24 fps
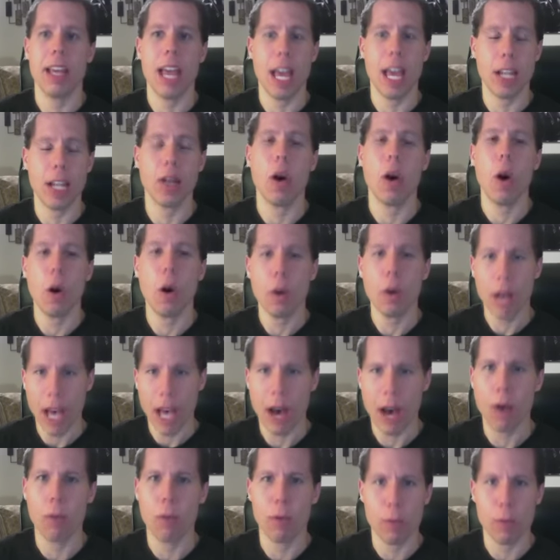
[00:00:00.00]
and all
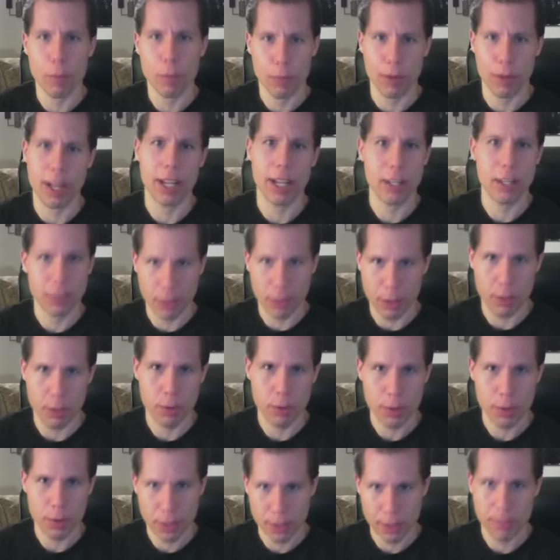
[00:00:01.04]
hell will break
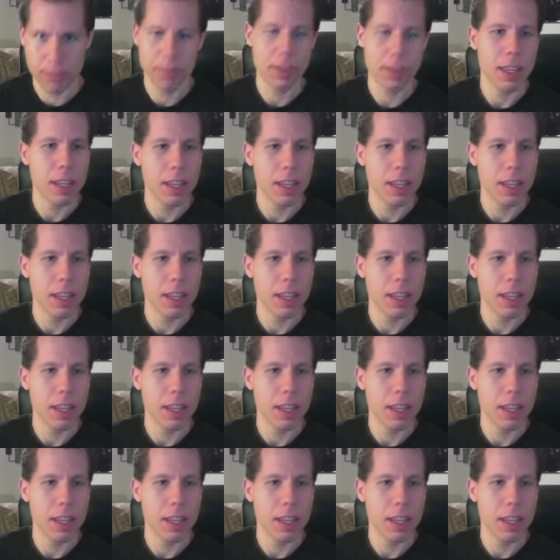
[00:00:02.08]
loose.